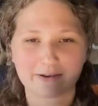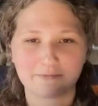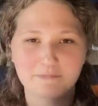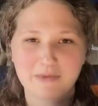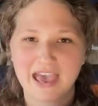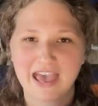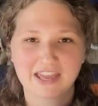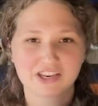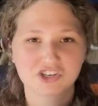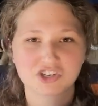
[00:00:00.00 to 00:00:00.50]

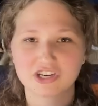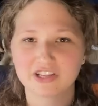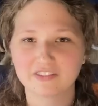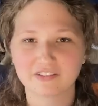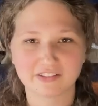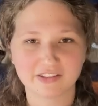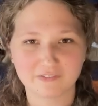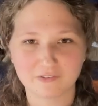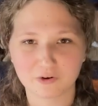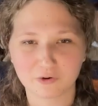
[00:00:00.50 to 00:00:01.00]
match in
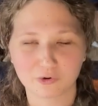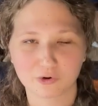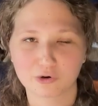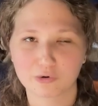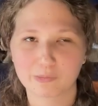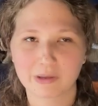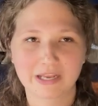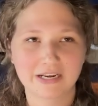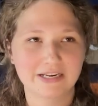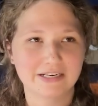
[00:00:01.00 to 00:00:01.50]
the living
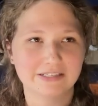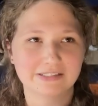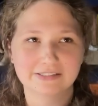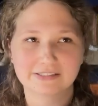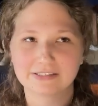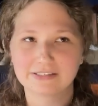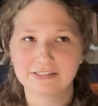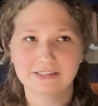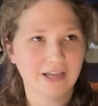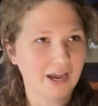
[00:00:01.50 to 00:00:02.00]
room and it
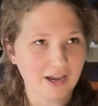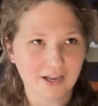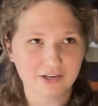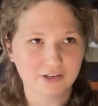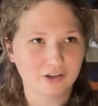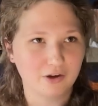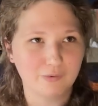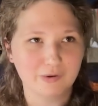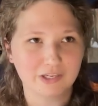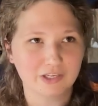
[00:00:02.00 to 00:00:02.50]
is
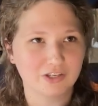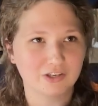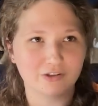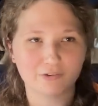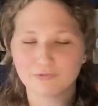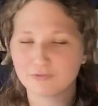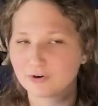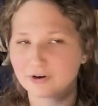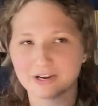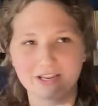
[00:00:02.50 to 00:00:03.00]
not going
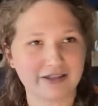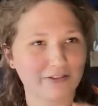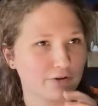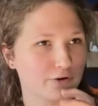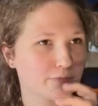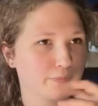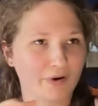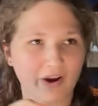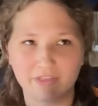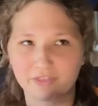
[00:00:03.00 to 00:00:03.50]
good for
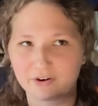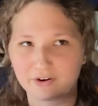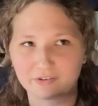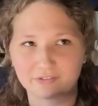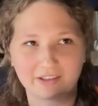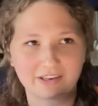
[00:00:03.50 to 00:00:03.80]
either brother.